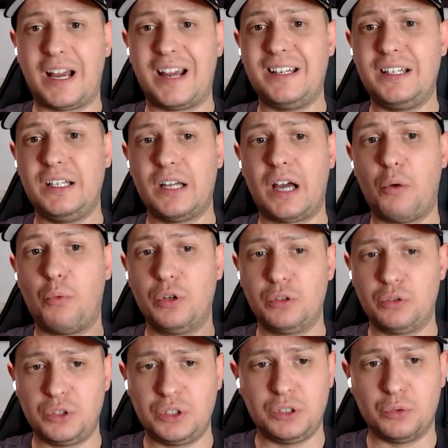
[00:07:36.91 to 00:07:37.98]
I want
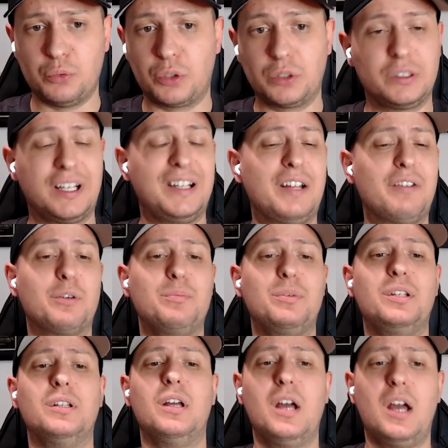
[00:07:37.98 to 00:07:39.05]
to see the world. I never
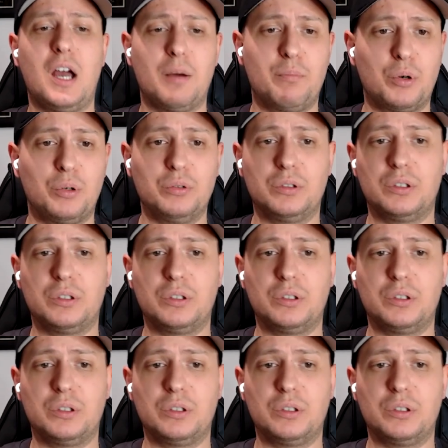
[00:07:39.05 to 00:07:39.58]
been abroad.